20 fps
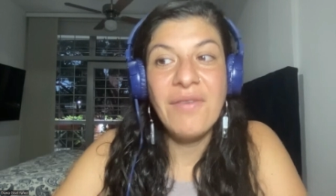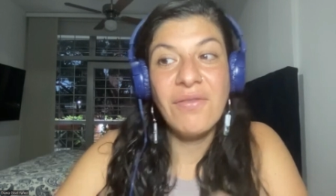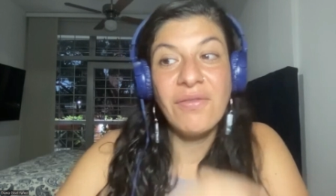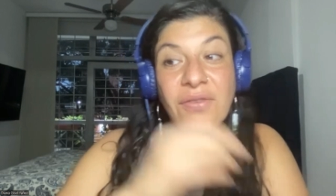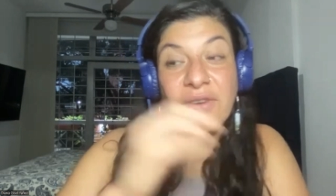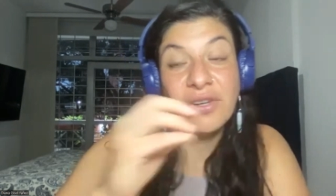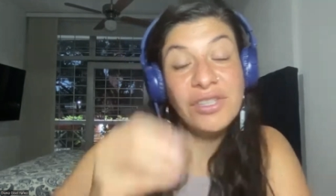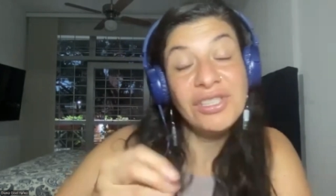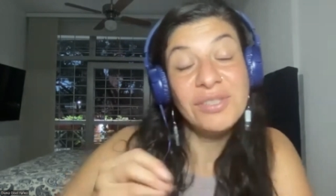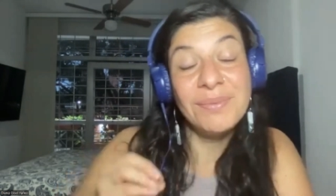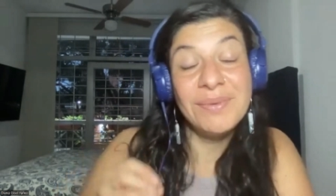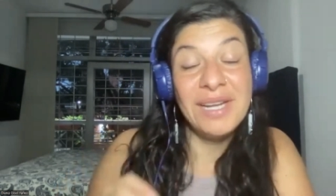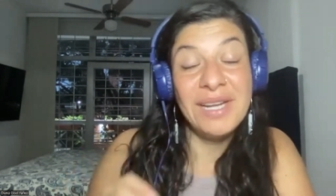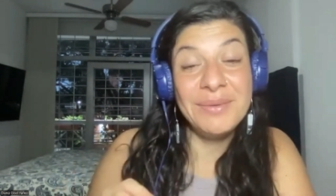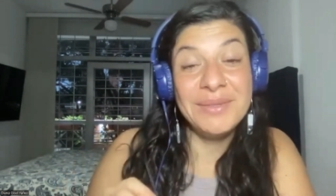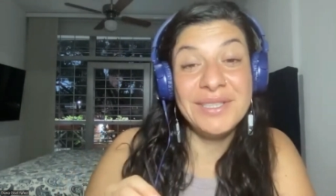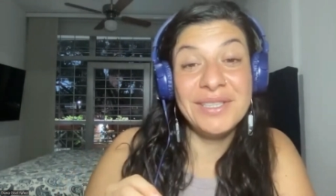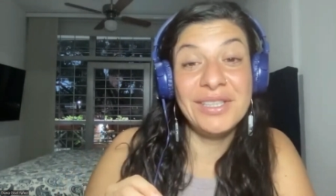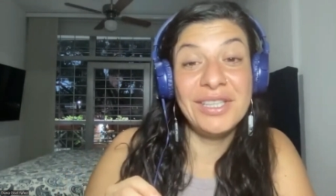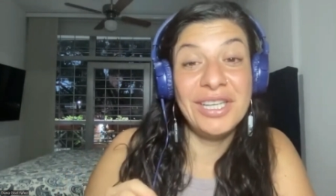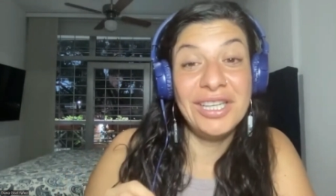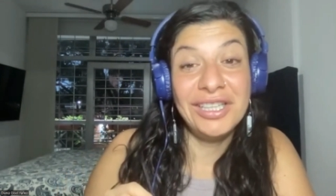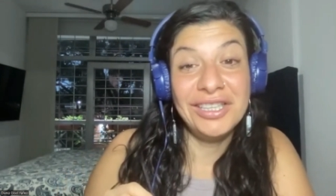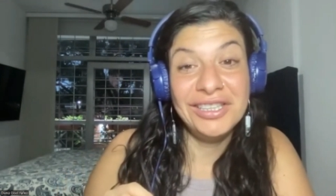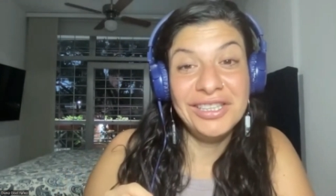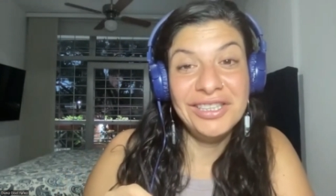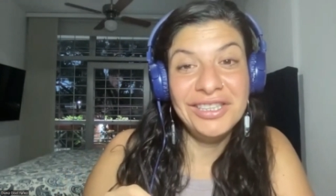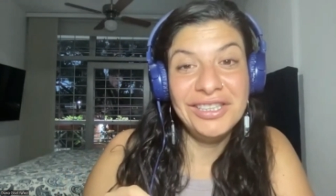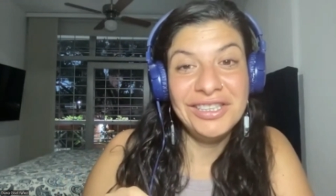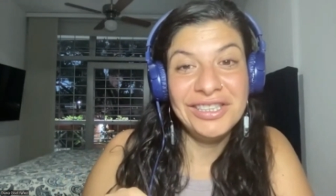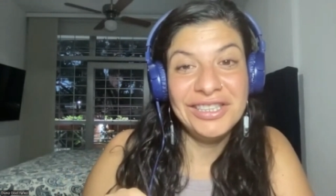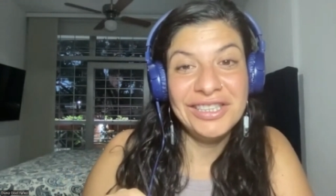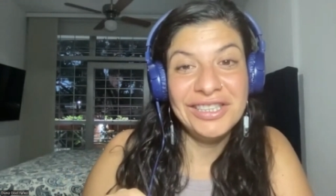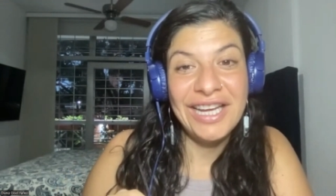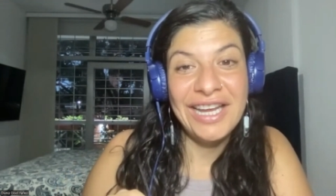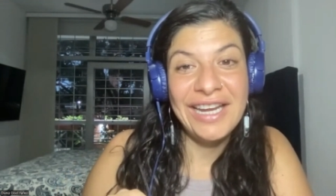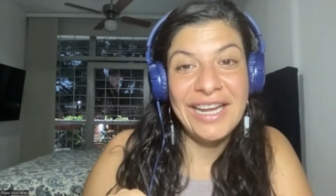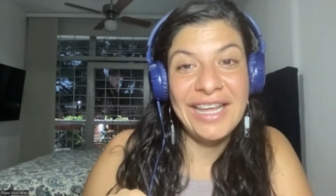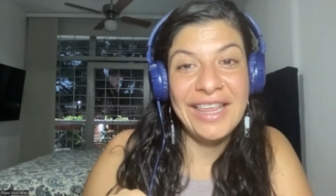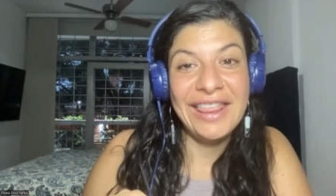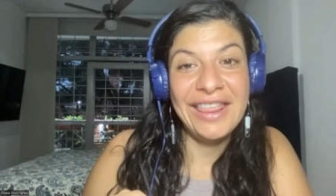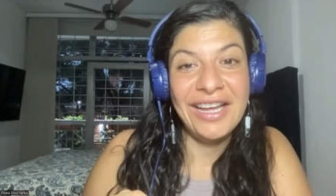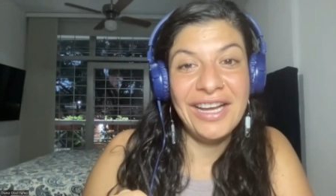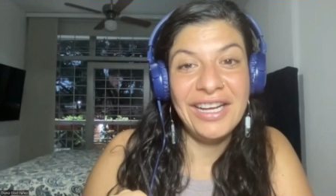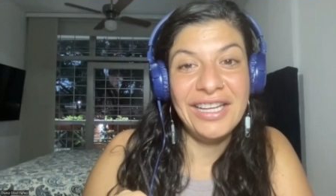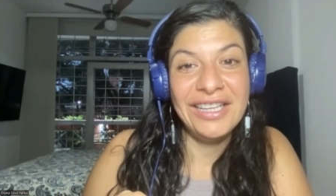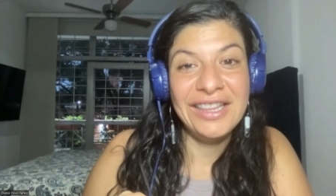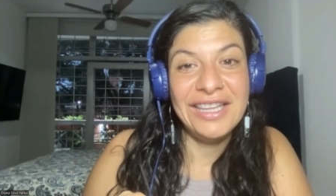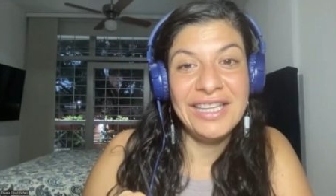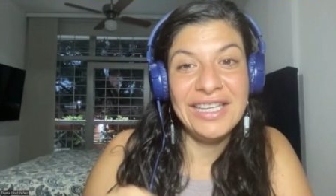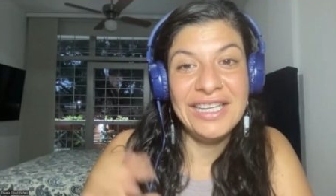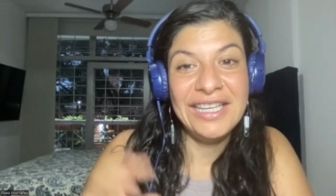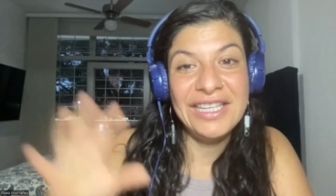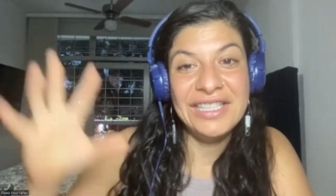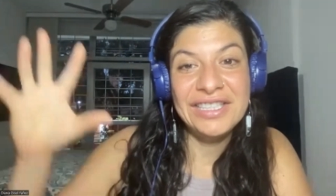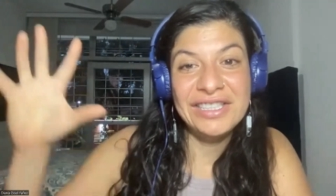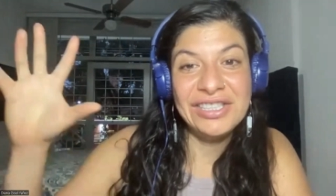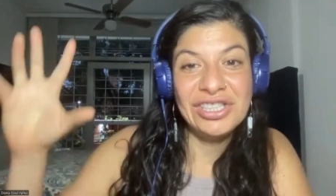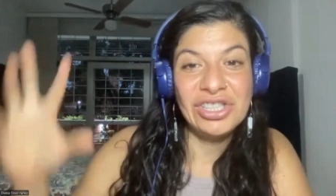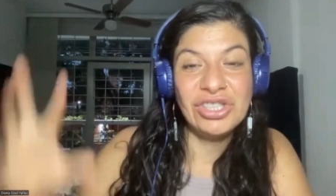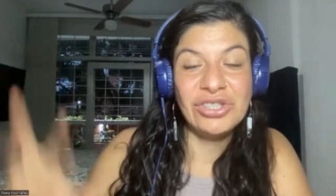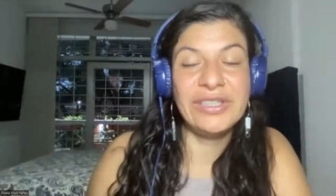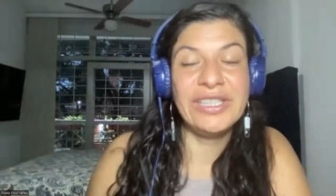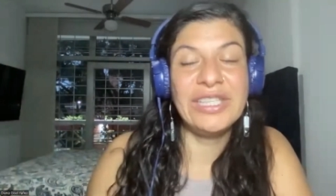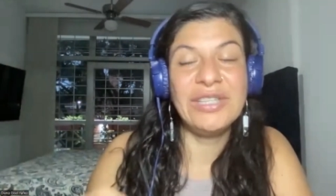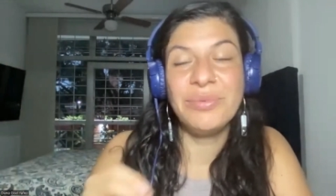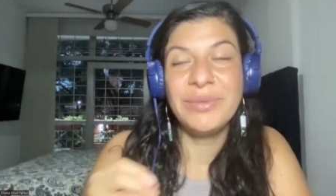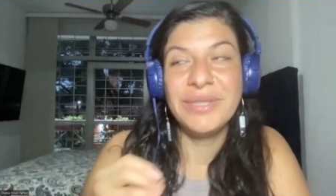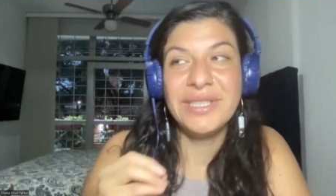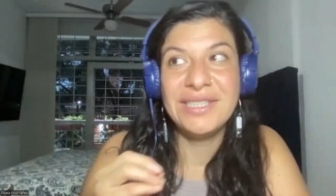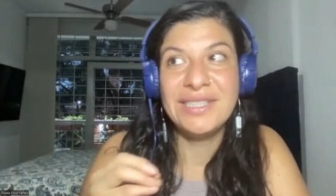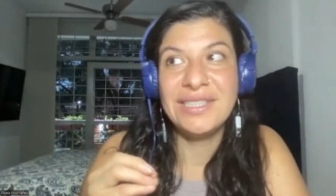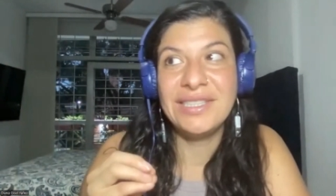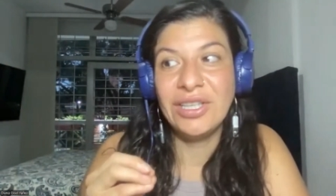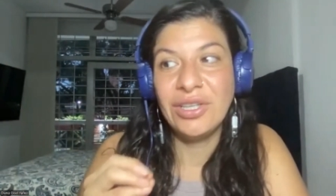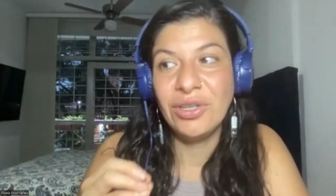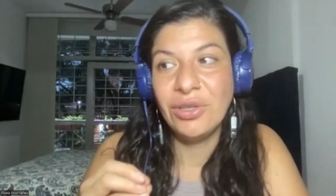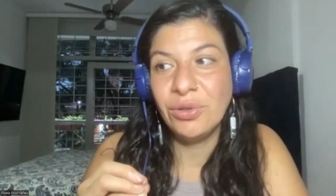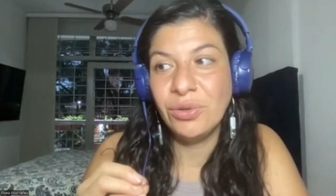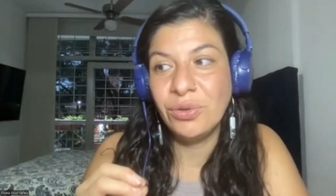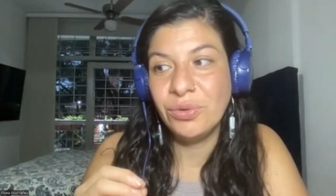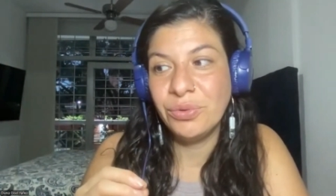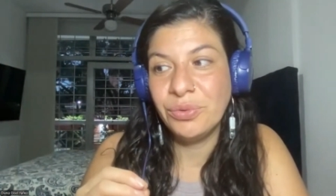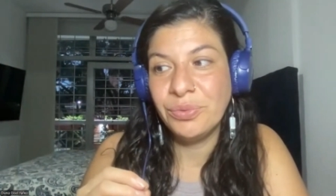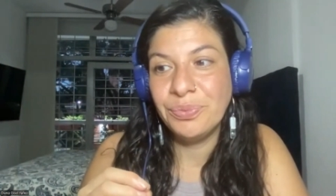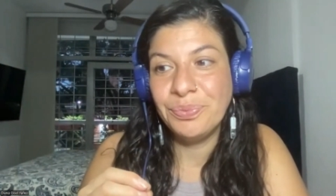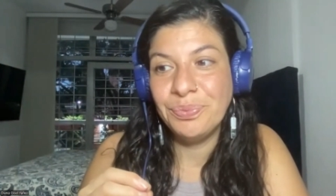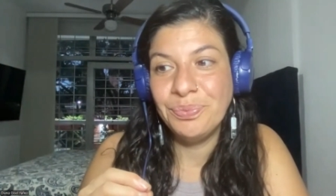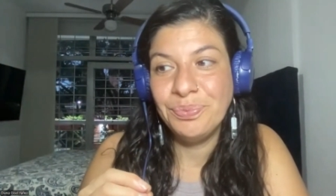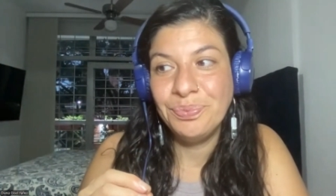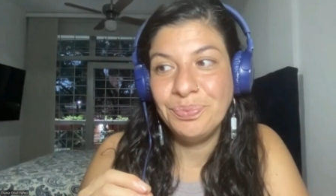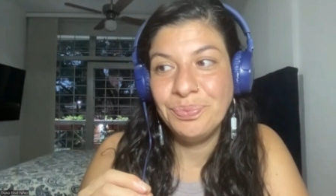first when I was in college, and I thought the industry was so